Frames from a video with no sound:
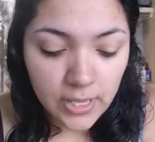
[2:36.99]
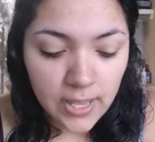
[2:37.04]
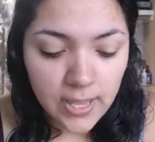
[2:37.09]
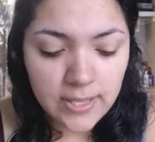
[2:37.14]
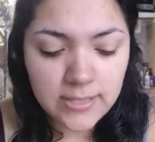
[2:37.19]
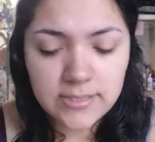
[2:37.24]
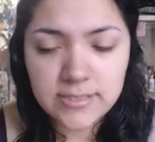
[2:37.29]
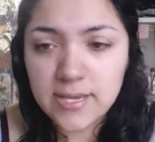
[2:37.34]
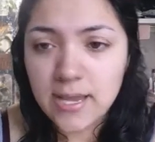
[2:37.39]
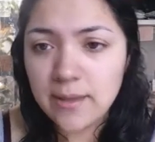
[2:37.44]

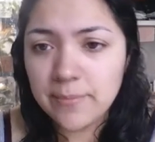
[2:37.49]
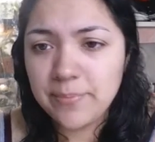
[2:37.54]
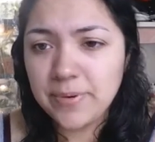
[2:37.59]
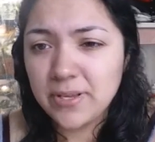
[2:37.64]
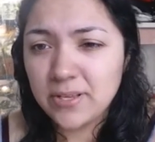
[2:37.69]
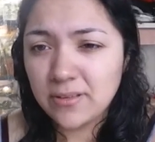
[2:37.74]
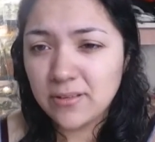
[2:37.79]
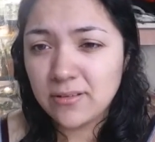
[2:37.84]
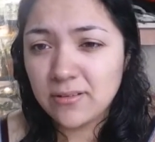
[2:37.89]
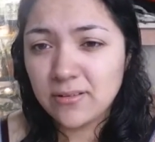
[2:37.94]
and I
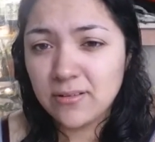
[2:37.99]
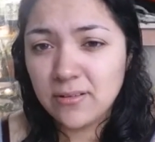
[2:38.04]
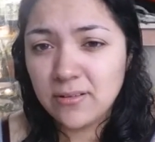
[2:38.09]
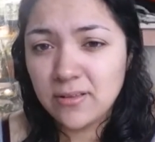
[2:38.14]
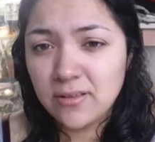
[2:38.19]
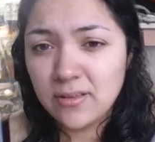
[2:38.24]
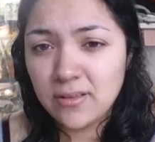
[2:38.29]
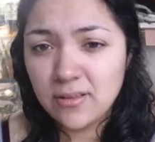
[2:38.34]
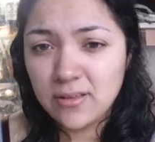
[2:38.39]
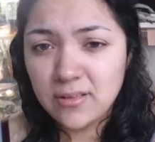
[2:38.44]
put
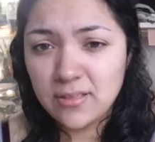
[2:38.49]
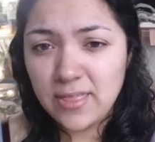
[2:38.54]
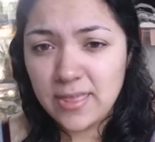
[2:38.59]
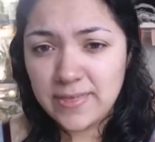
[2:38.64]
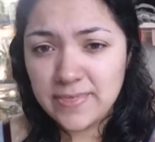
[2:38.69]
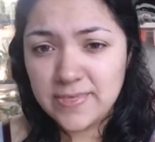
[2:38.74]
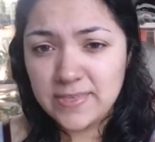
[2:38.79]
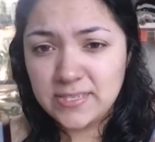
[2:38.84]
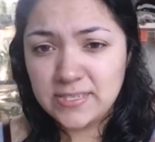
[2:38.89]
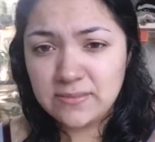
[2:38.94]

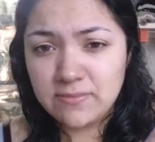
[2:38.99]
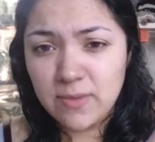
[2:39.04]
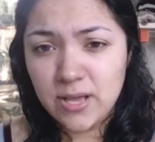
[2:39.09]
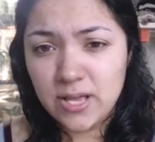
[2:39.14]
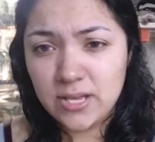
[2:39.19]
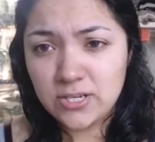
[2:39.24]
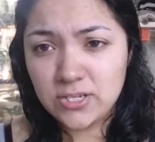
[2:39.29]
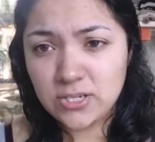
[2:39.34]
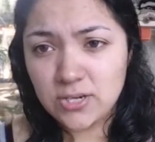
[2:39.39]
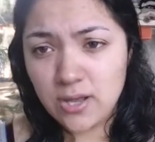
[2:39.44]
like this
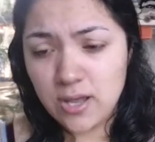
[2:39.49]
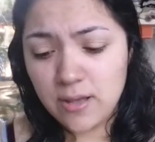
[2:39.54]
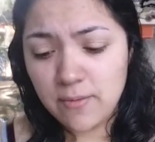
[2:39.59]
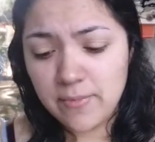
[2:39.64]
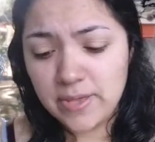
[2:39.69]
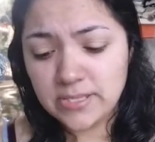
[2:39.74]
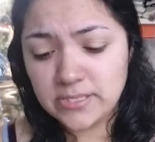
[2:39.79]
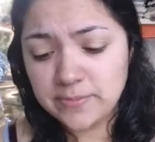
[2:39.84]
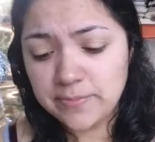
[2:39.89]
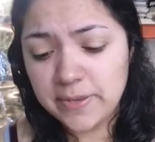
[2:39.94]
much.
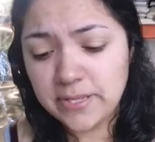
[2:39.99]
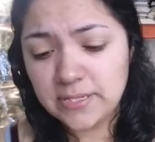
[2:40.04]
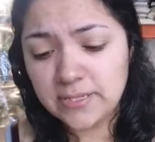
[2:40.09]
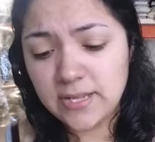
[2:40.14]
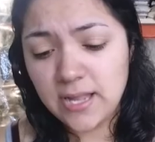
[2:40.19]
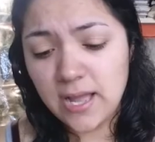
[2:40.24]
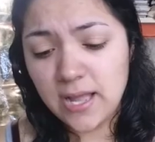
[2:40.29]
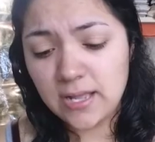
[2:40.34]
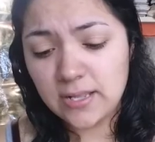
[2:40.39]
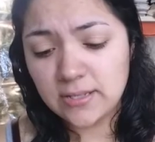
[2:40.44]
It
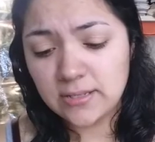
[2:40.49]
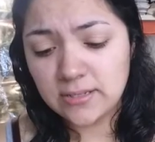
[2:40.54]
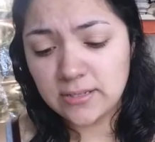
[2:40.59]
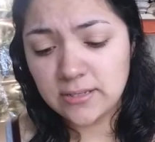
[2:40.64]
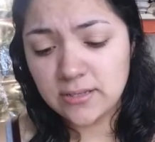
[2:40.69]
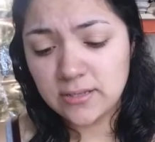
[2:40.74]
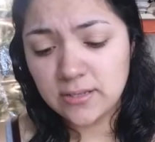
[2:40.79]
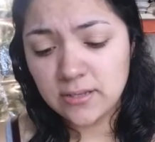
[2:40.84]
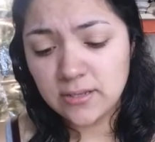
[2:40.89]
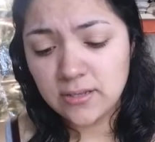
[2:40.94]
depended on
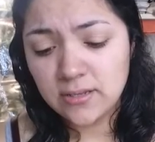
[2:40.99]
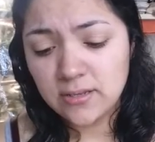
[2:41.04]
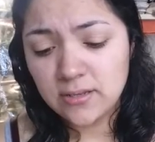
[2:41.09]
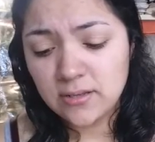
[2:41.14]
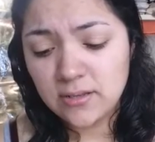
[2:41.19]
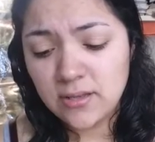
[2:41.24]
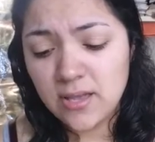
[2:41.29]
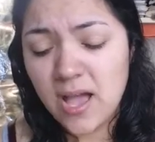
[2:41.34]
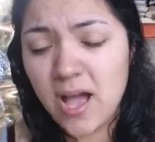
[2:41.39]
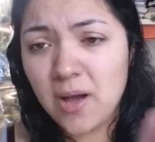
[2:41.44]

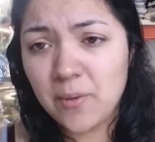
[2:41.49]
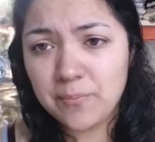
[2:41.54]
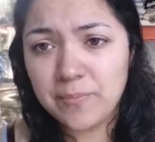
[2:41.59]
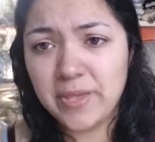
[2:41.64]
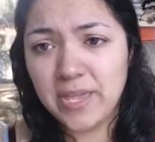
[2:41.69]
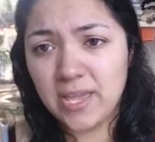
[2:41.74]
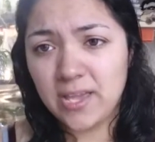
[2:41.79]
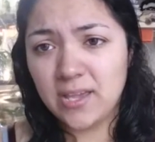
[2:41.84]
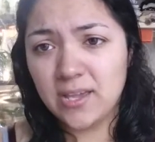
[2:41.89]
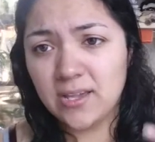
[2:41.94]
how
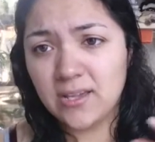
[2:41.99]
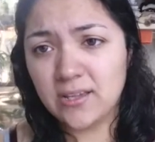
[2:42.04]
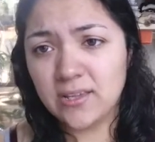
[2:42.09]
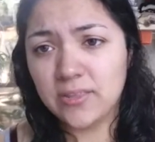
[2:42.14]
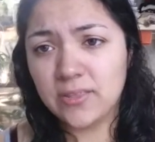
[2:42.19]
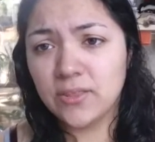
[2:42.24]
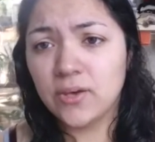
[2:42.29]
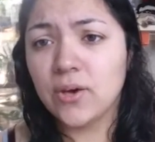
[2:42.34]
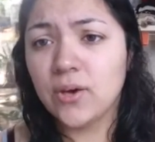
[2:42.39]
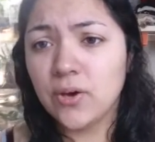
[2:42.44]
big
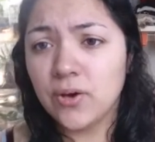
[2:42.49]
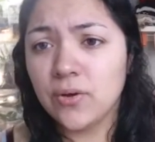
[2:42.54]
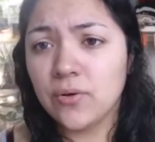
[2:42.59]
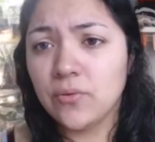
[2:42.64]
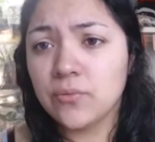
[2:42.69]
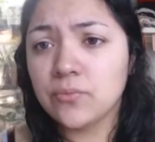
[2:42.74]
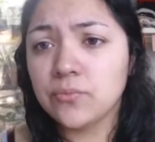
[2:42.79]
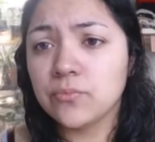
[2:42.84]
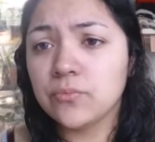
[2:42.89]
the